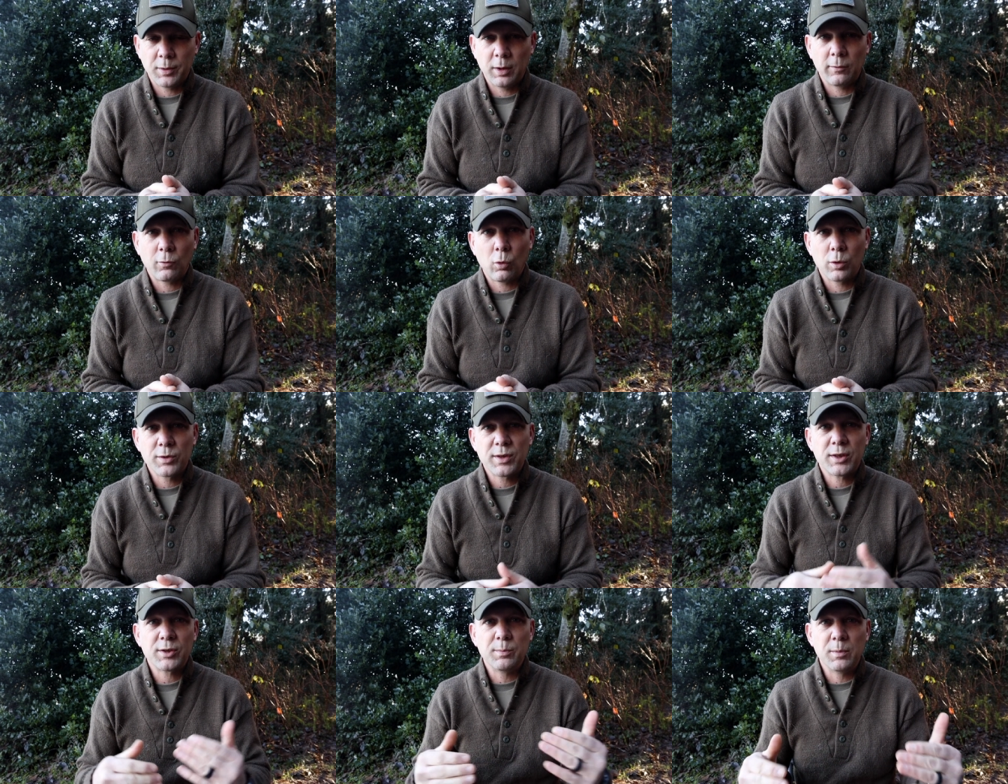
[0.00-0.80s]
And of
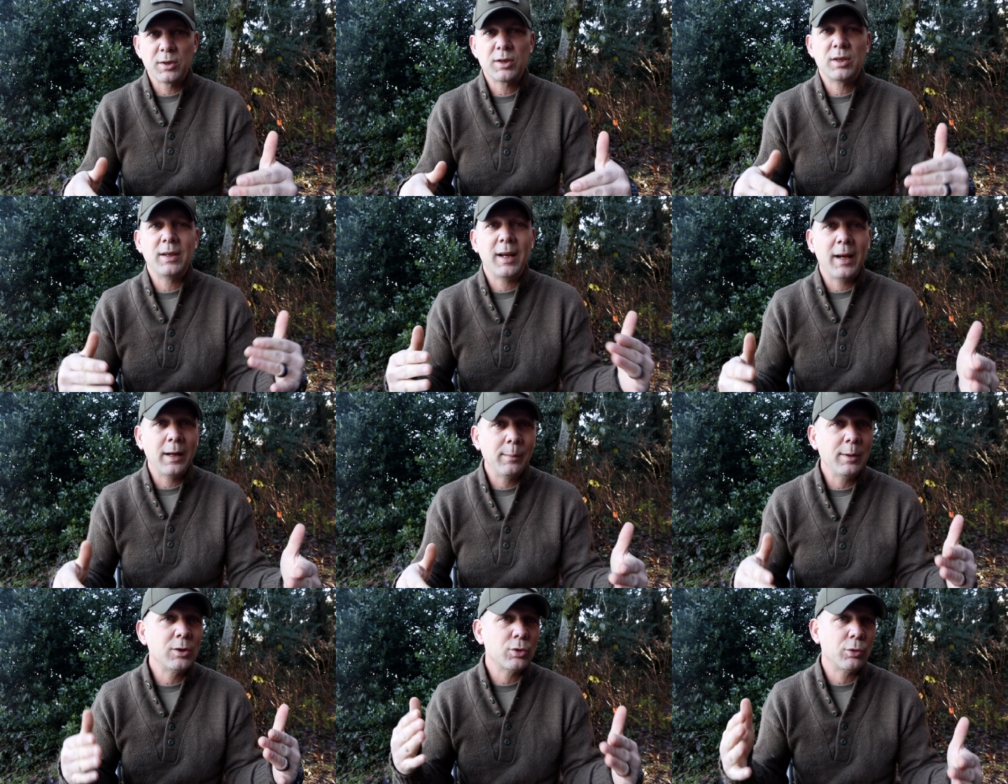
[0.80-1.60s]
course, that's mission,
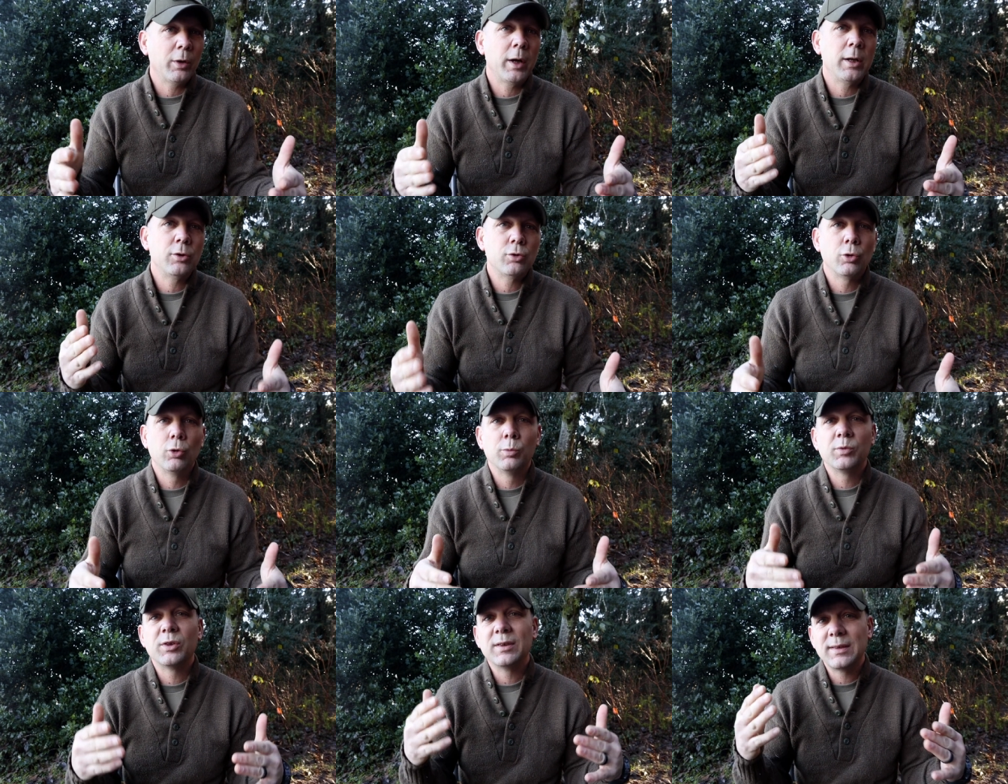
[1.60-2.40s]
enemy, terrain,
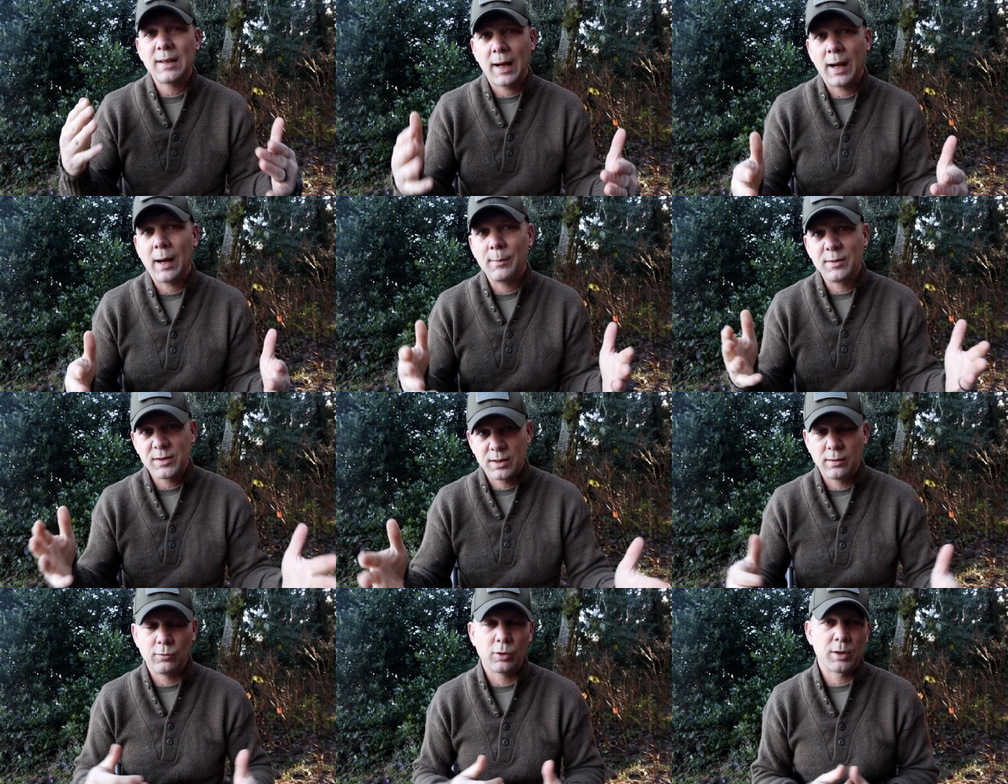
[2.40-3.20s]
troops, time, and
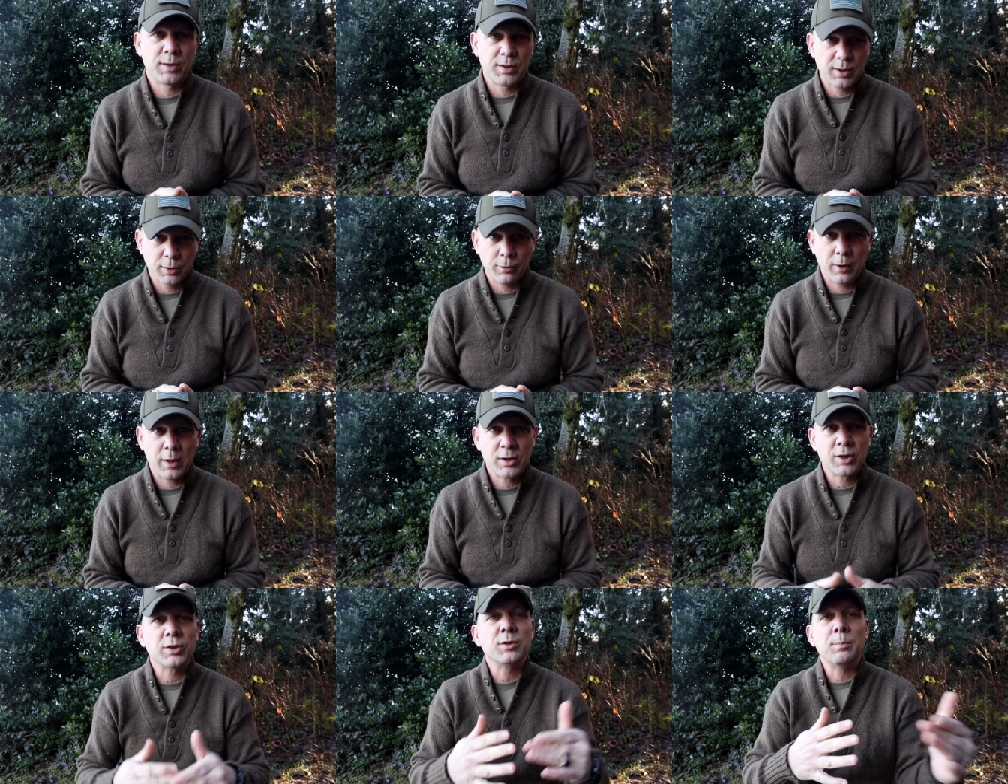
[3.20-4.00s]
civil
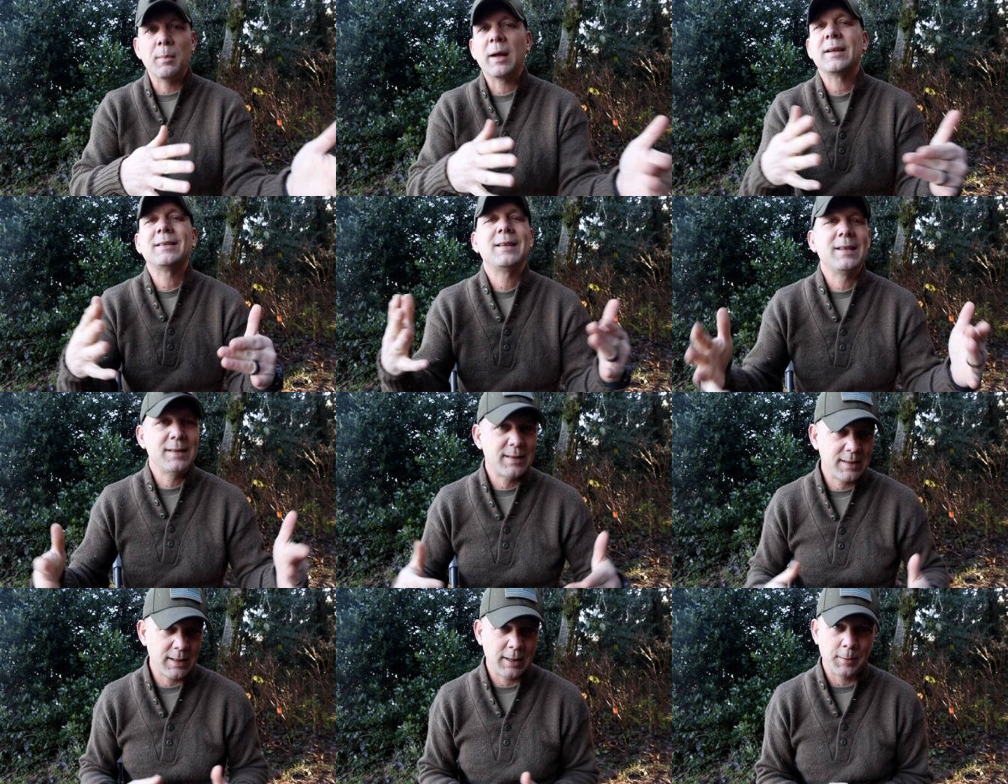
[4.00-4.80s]
considerations,
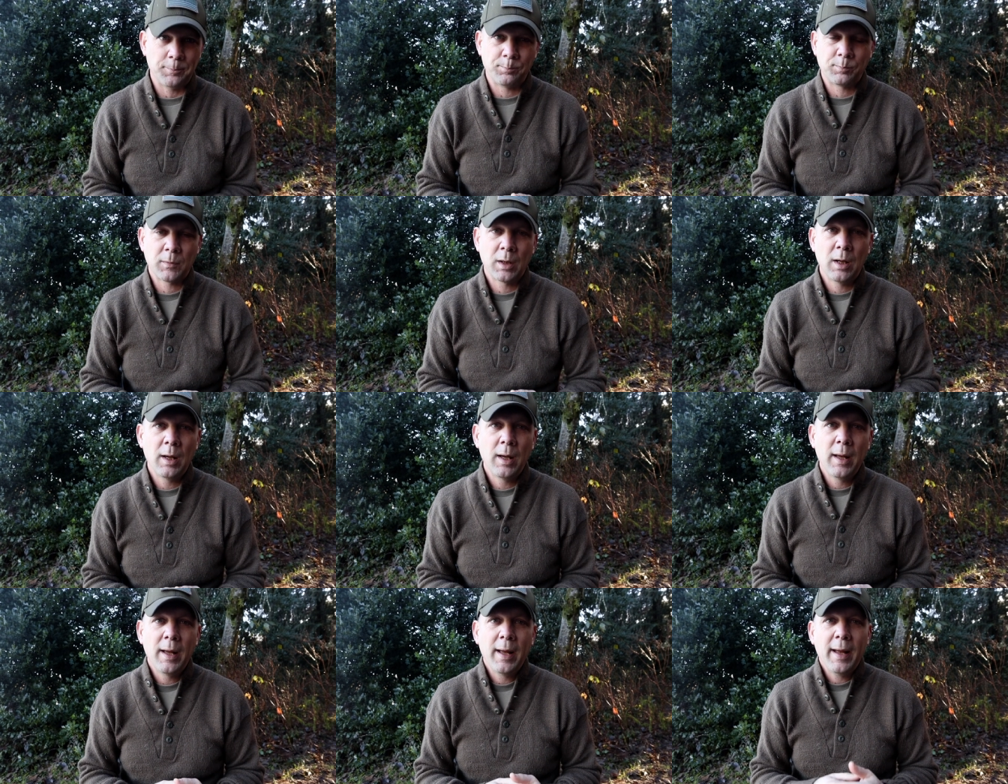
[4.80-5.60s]
METT-TC
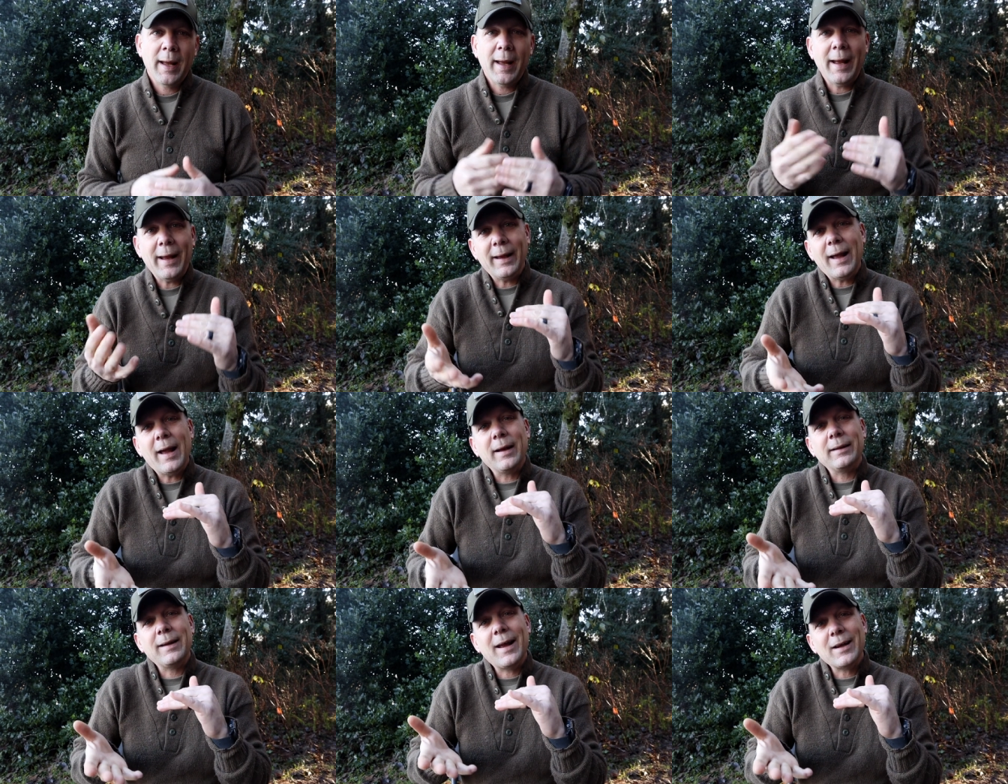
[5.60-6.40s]
at,
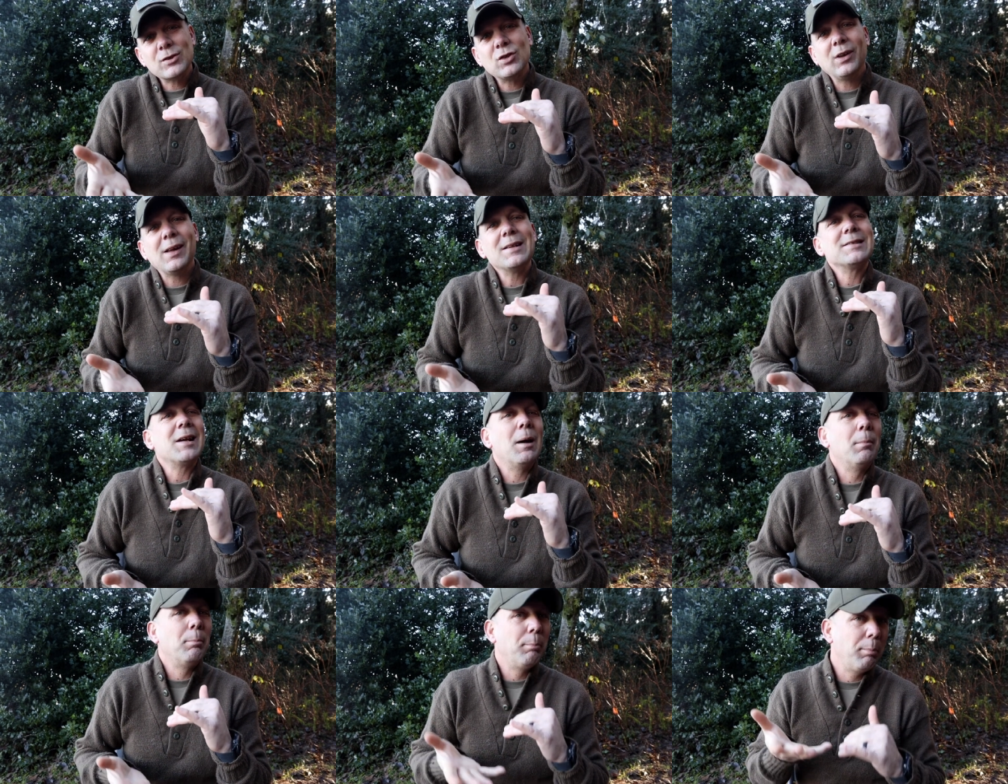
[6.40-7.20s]
at echelons
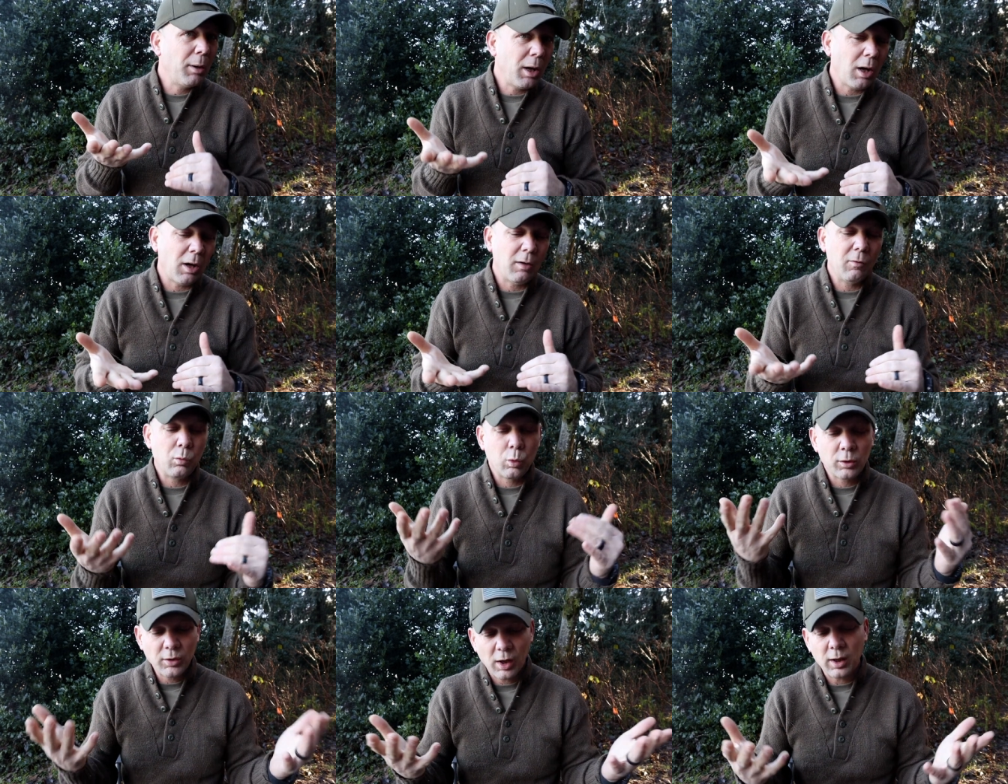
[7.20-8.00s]

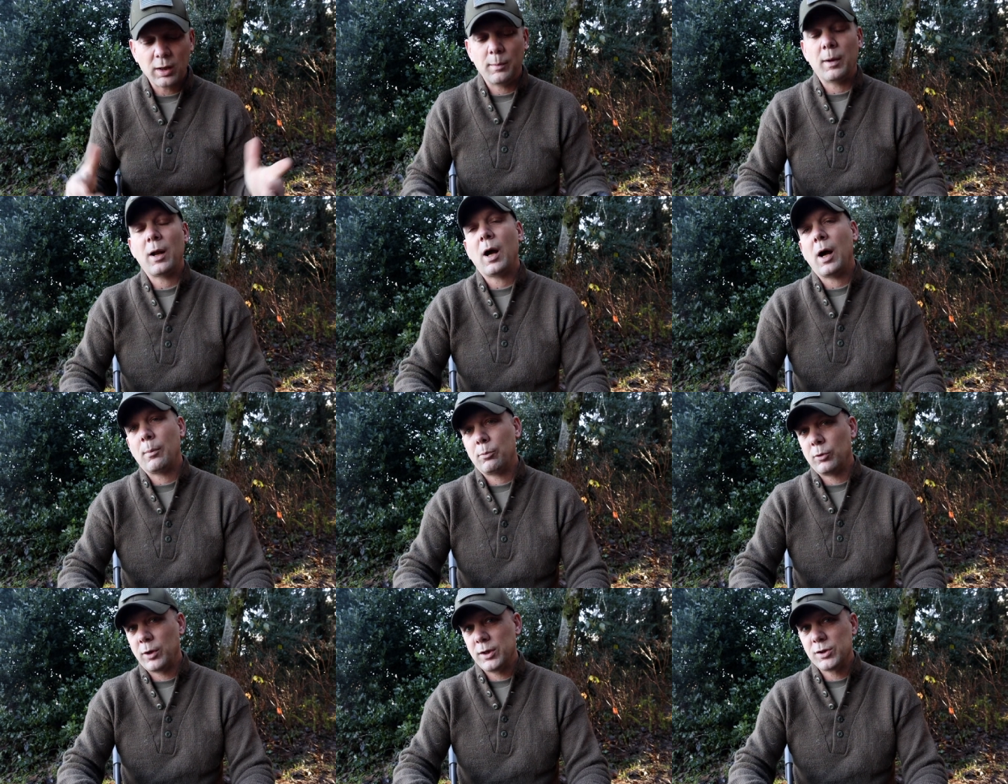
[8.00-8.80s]
above, we're talking about
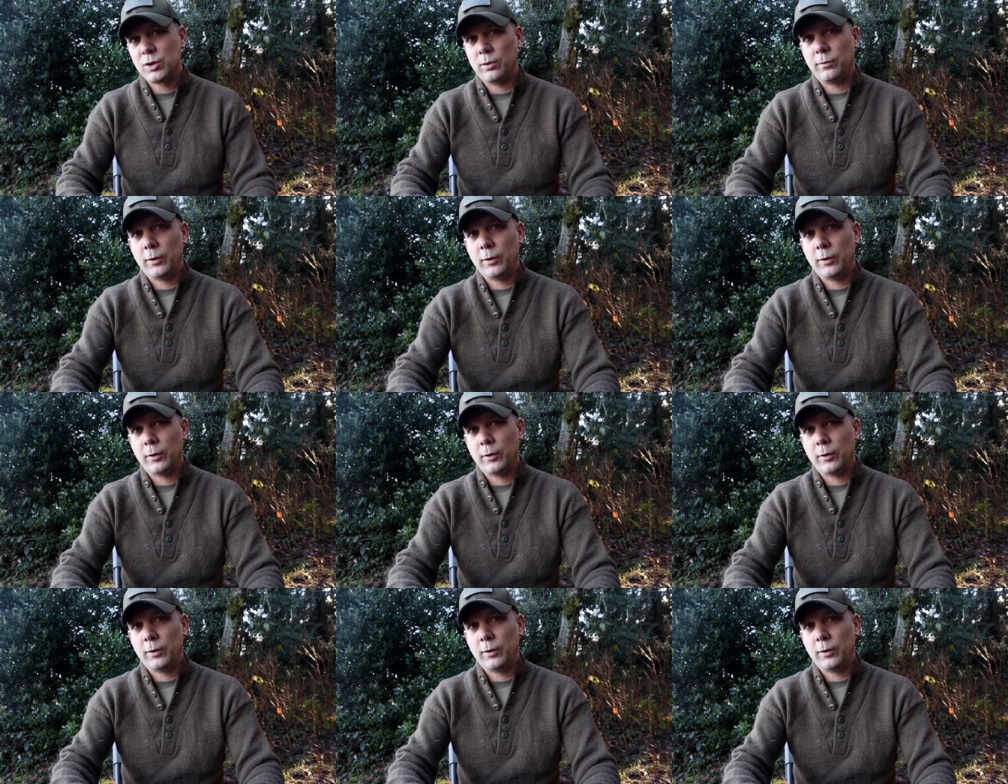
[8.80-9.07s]
operational